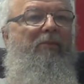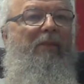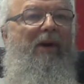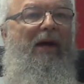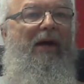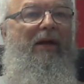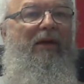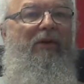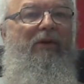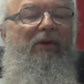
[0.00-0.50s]
but
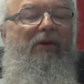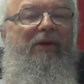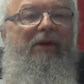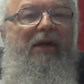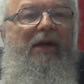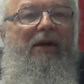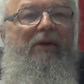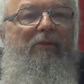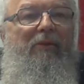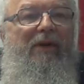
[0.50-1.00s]
I looked
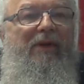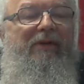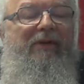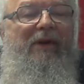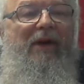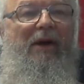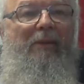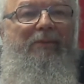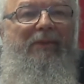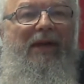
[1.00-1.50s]
at a
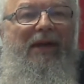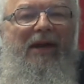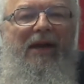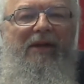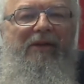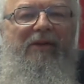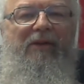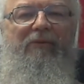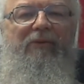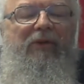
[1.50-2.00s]
recent update
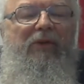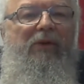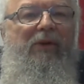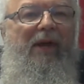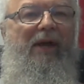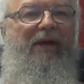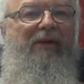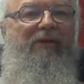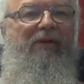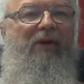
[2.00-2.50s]
as of 2
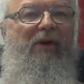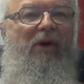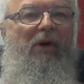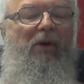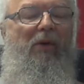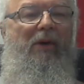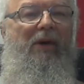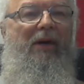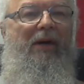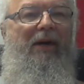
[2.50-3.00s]
days
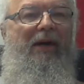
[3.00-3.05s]
ago,